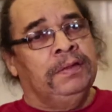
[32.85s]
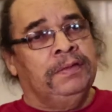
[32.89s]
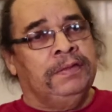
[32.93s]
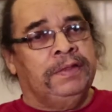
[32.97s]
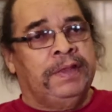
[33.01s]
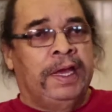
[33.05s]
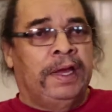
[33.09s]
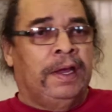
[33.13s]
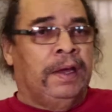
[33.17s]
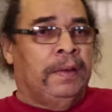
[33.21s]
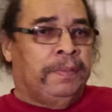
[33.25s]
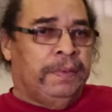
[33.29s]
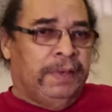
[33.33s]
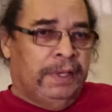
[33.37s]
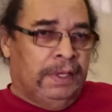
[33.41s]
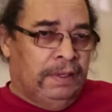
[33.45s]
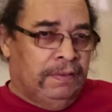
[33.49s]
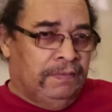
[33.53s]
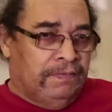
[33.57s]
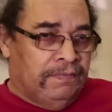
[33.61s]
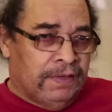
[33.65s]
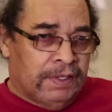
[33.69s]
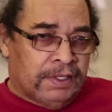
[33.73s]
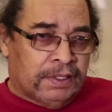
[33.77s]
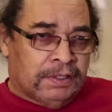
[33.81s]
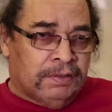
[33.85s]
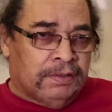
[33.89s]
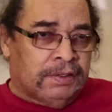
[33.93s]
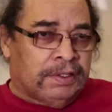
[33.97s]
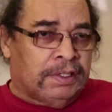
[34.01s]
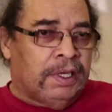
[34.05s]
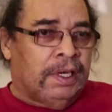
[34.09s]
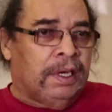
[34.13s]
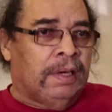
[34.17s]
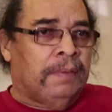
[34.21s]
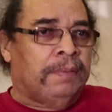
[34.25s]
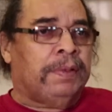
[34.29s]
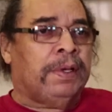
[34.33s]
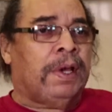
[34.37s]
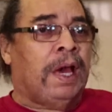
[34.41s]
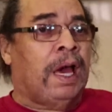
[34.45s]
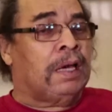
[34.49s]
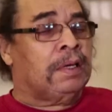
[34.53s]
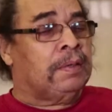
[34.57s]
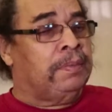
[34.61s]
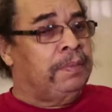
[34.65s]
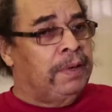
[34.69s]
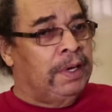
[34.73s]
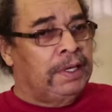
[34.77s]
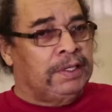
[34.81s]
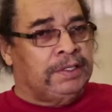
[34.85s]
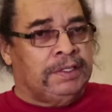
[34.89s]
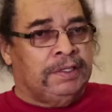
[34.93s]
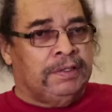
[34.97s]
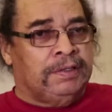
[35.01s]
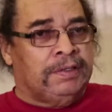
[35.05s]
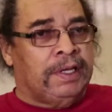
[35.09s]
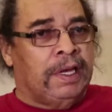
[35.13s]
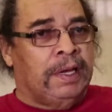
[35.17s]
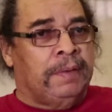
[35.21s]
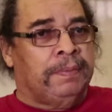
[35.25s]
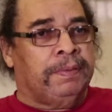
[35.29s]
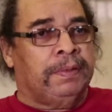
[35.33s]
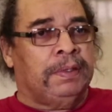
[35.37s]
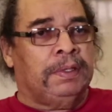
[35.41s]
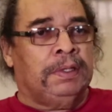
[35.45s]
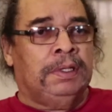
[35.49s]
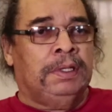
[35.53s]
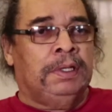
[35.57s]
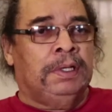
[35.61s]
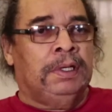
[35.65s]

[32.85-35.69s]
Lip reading: therapy, physical therapy, occupational therapy,